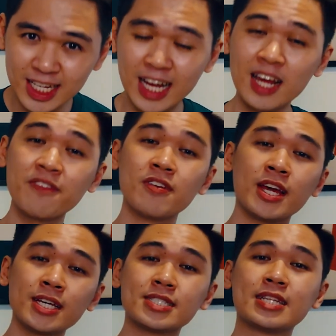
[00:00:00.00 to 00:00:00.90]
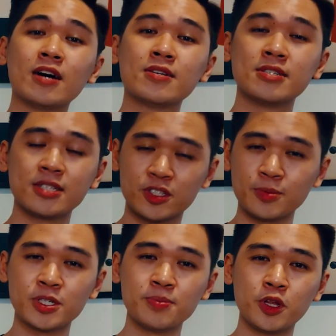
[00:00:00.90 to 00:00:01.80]
I left links down in the
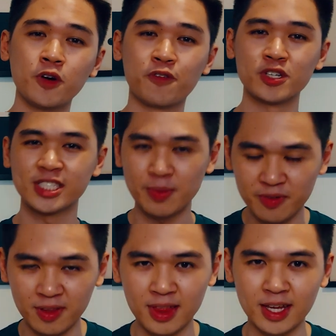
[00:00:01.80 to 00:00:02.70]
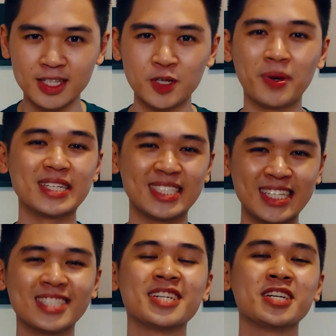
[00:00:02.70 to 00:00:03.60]
description below for some of the things you might see
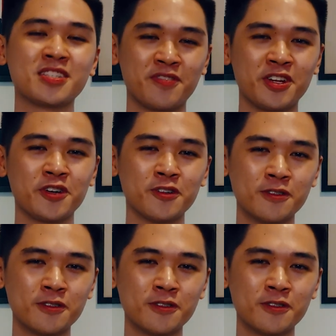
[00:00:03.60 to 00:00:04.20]
in today's video.